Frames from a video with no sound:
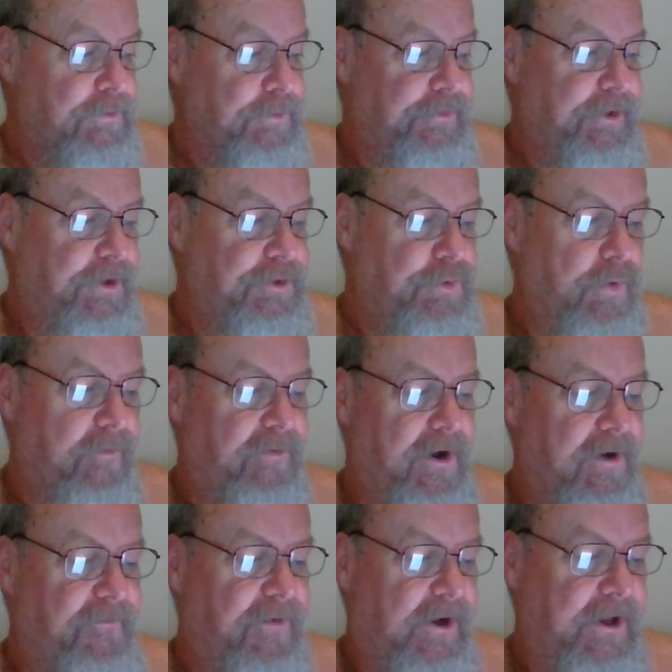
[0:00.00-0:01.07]
to send you a
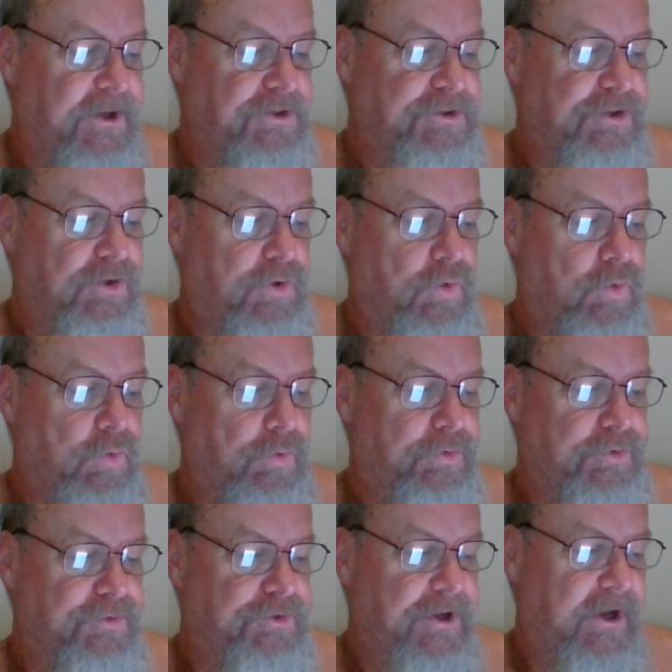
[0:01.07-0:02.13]
verification
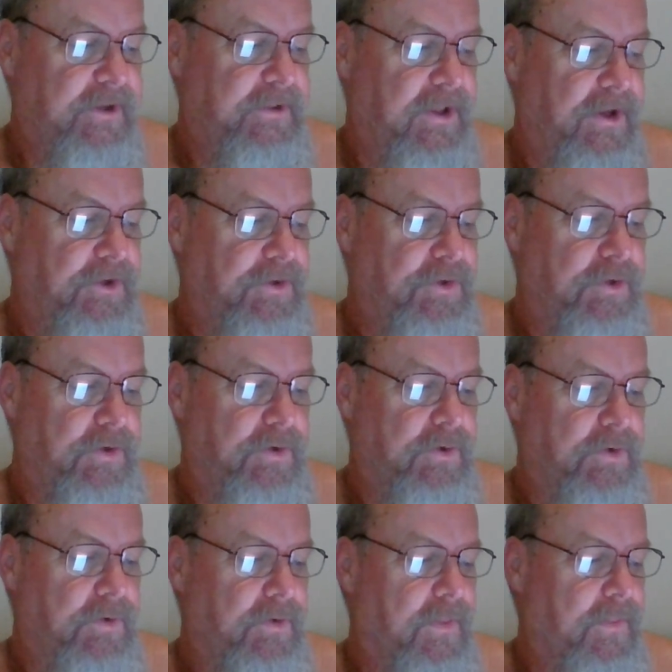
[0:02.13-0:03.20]
code to check that
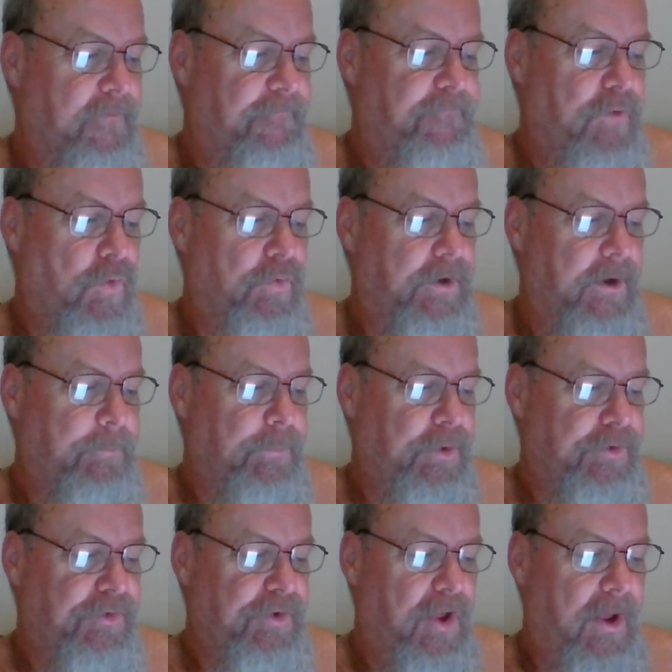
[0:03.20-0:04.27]
the phone
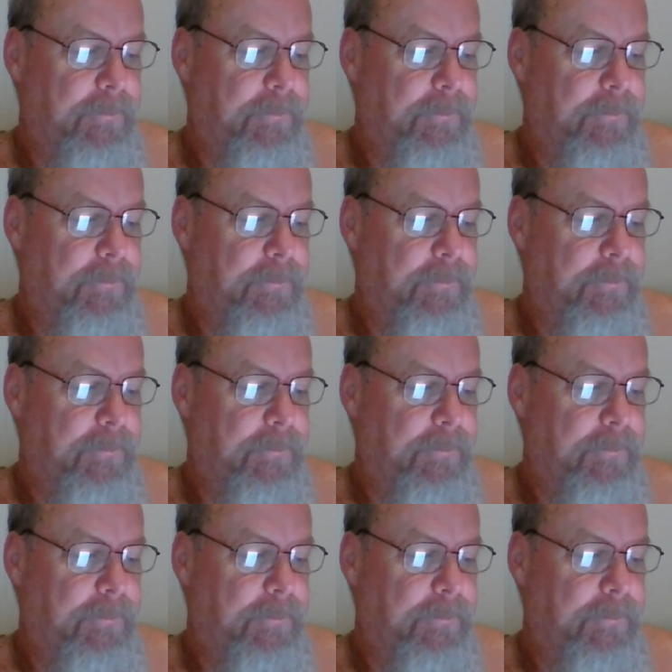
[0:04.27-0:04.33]
number is